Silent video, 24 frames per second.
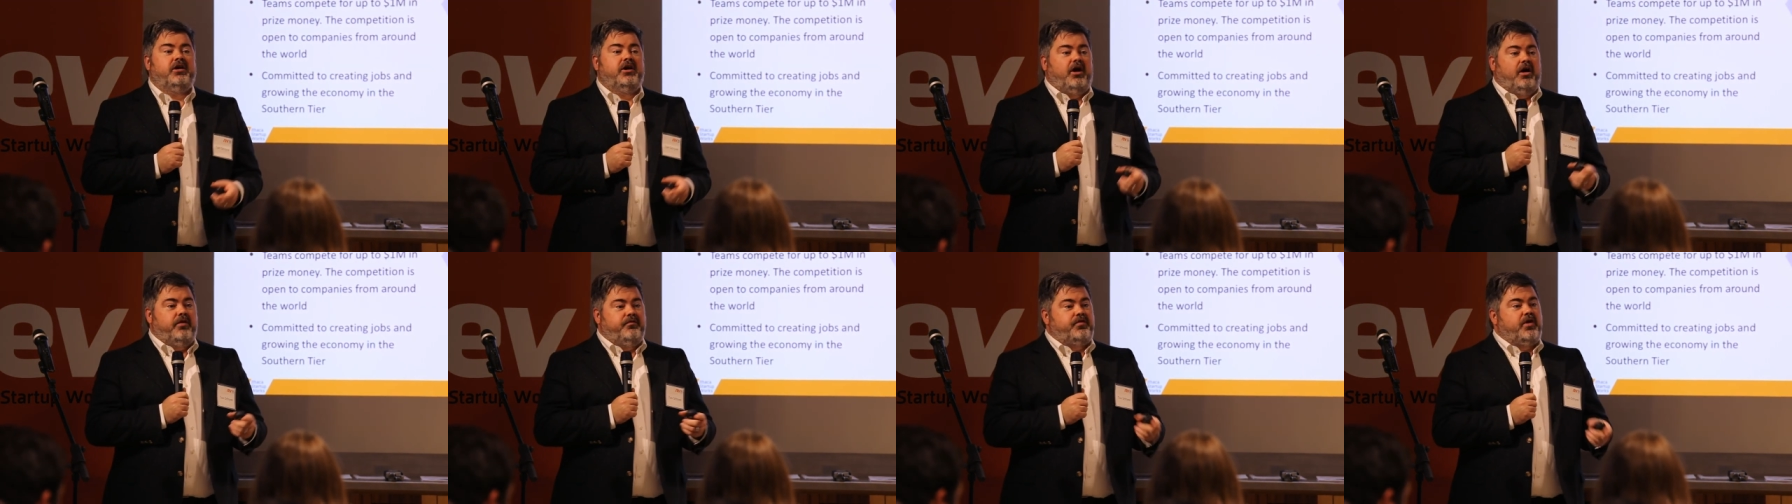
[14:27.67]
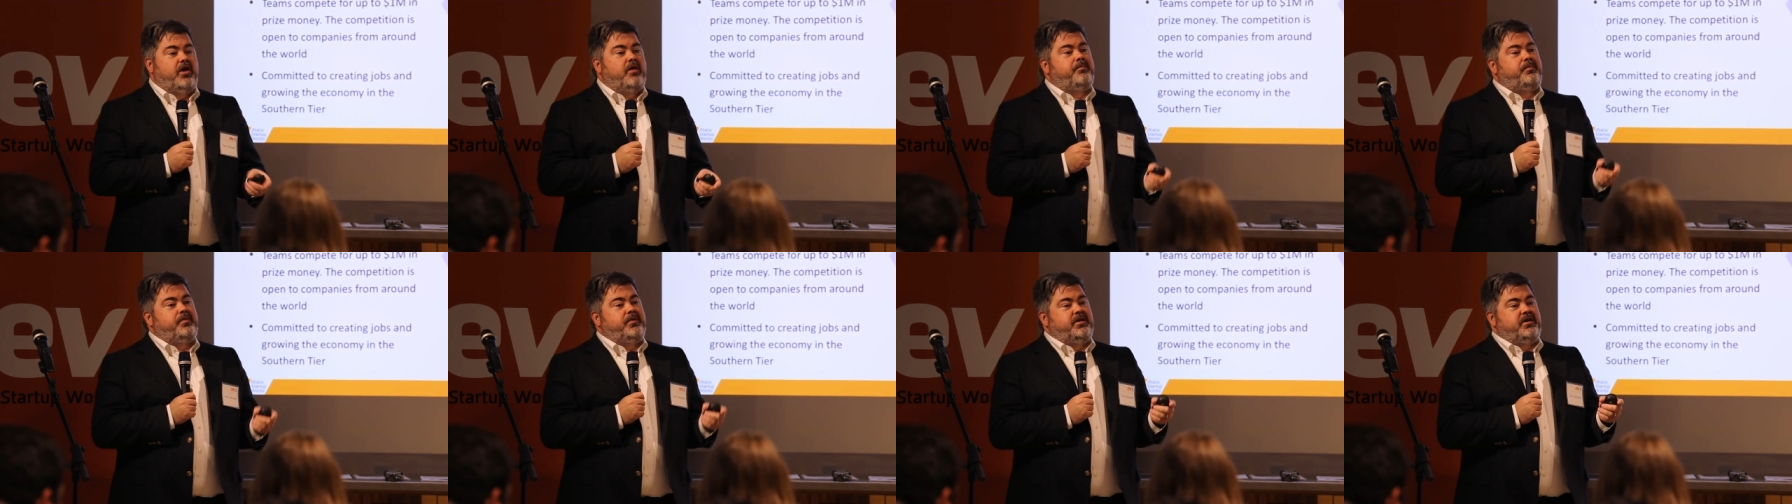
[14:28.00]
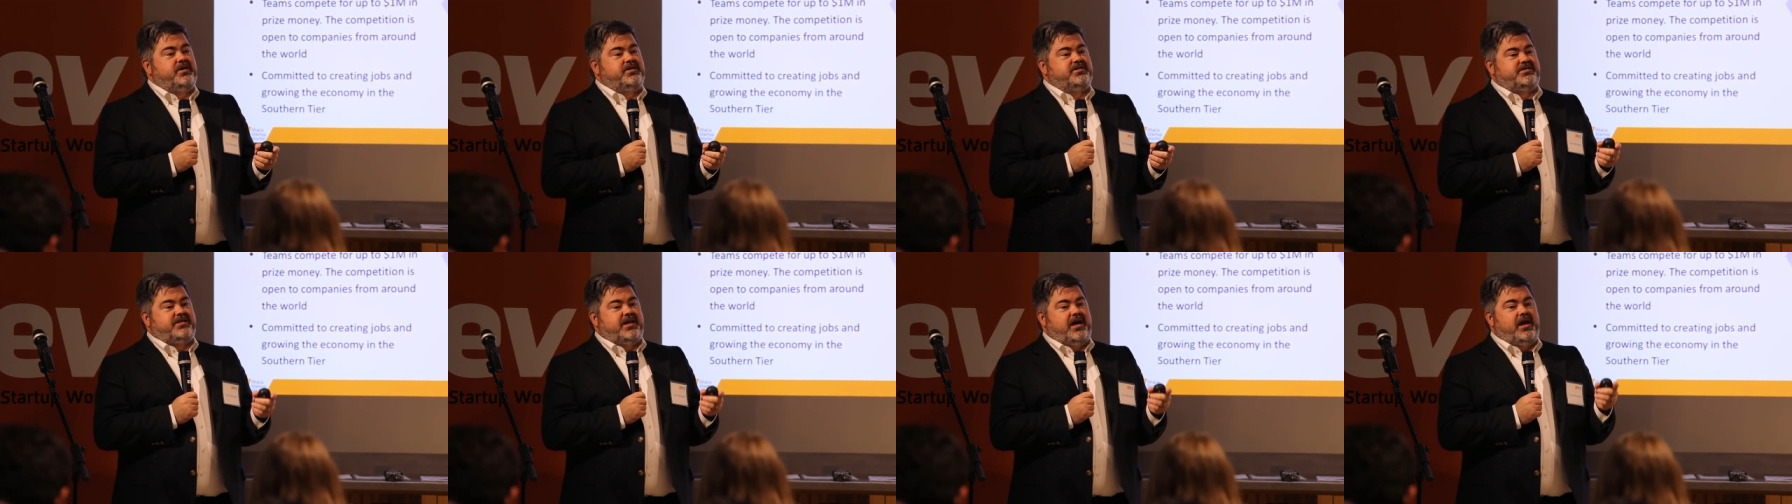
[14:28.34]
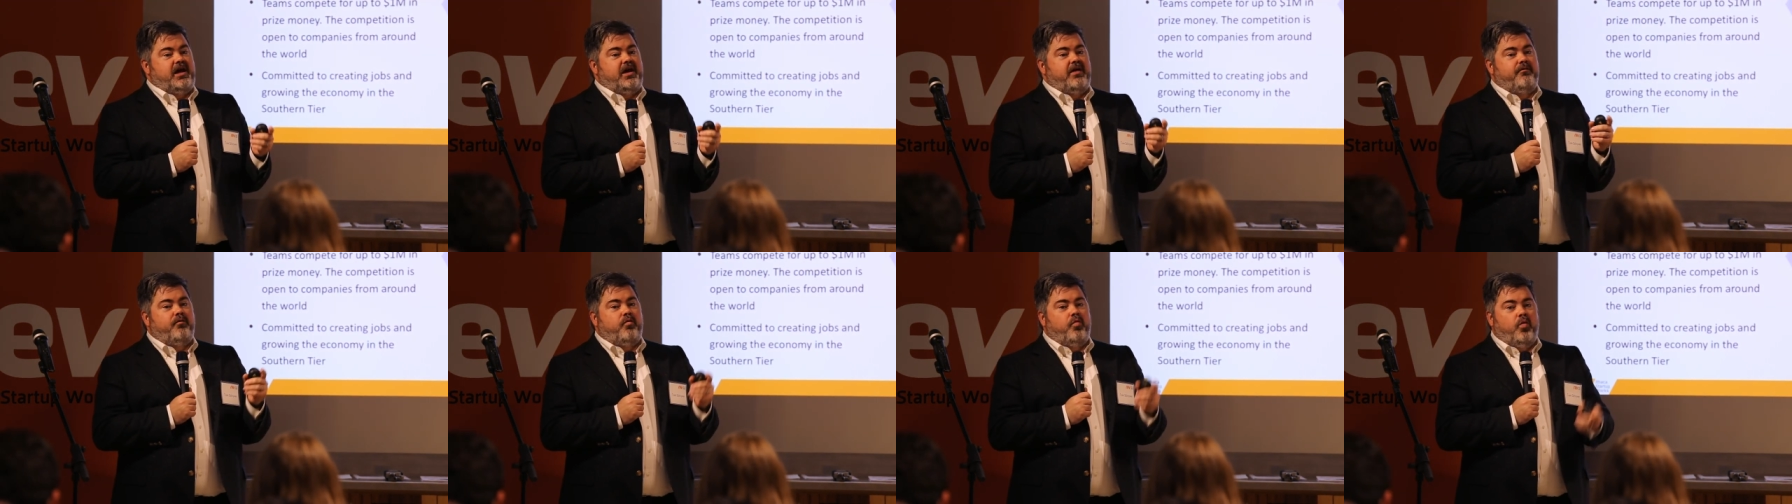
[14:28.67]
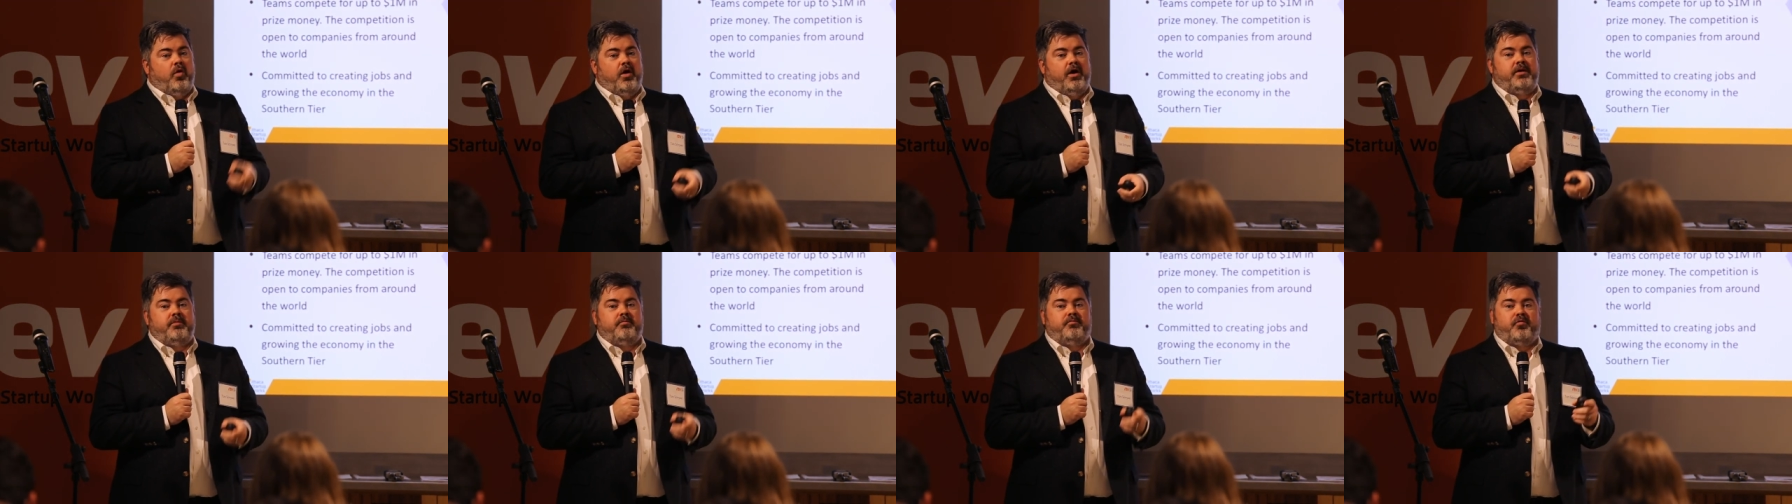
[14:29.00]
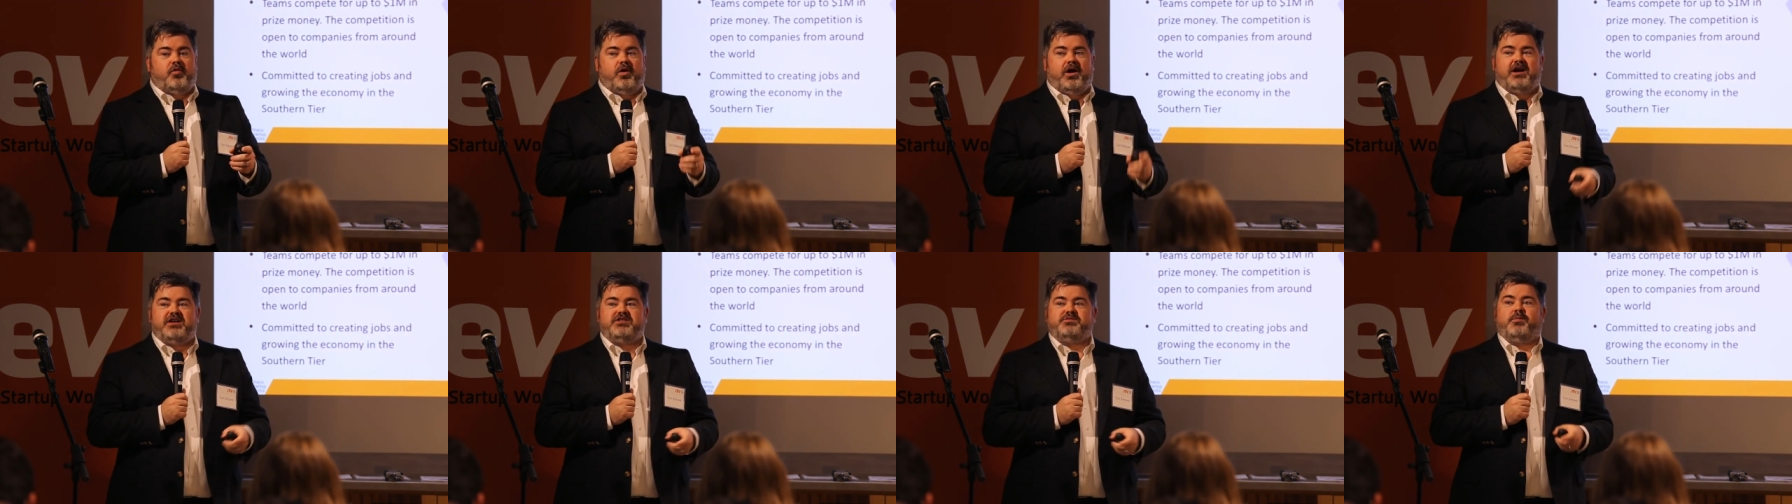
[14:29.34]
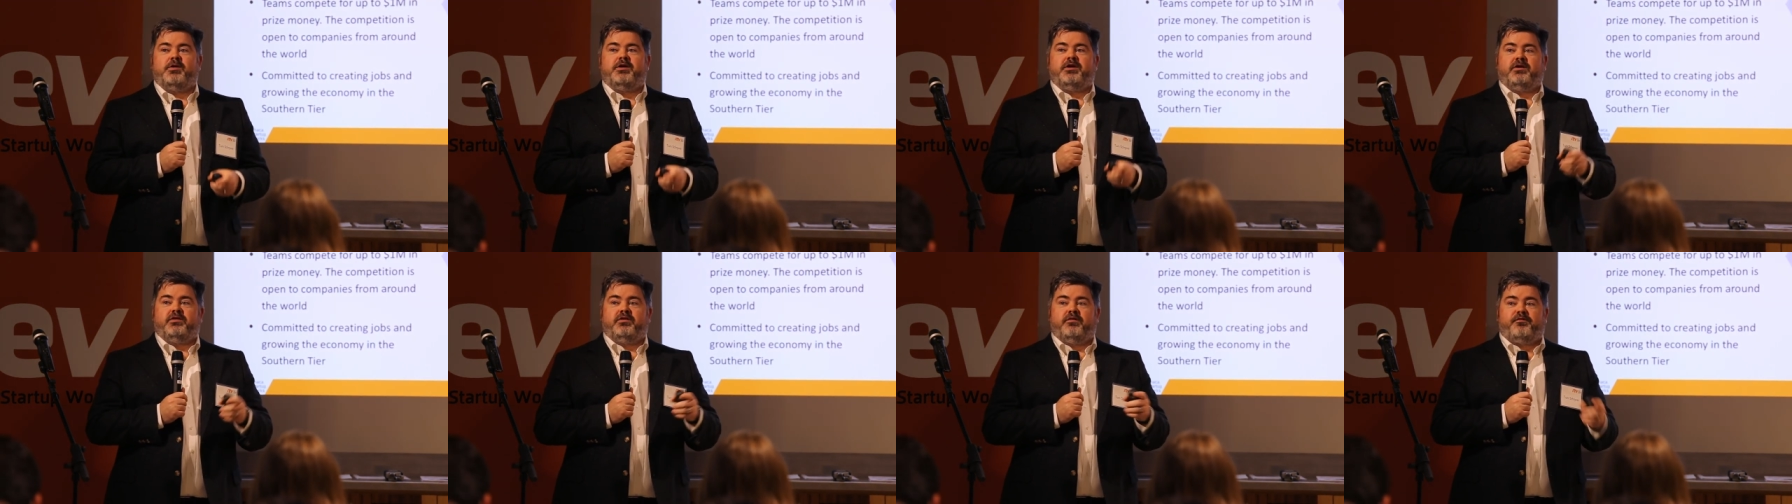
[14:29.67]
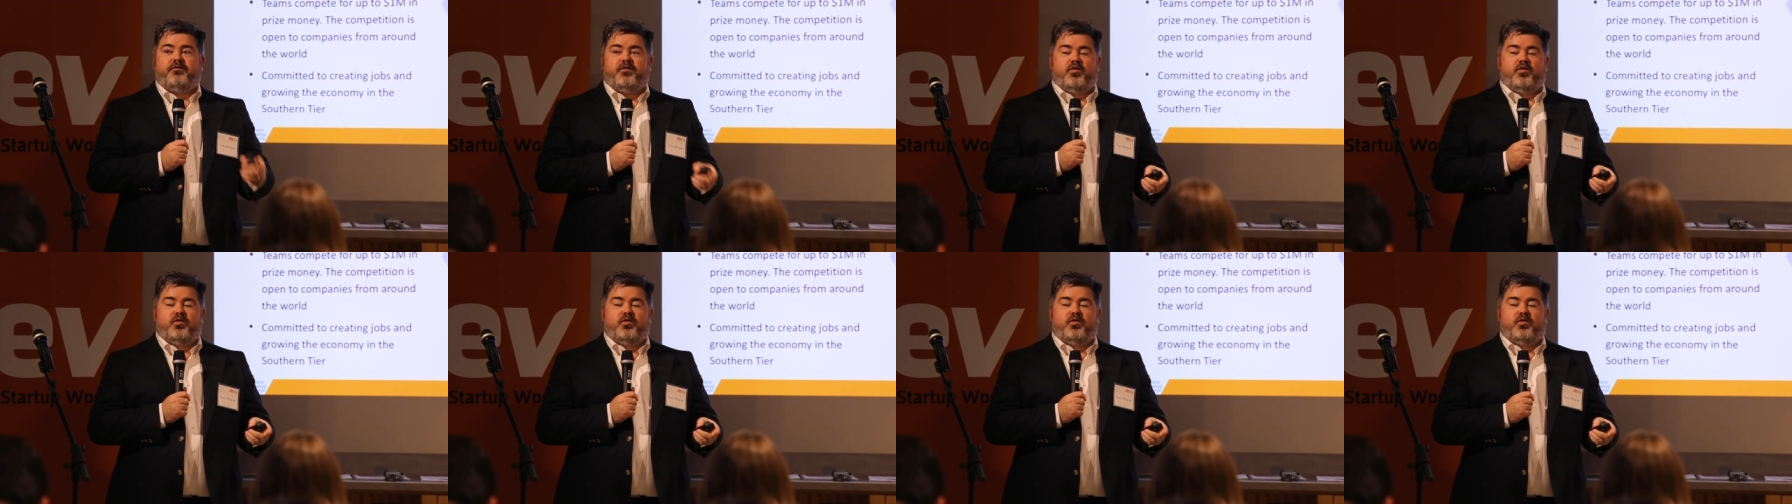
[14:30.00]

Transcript: of companies that have won prize money in the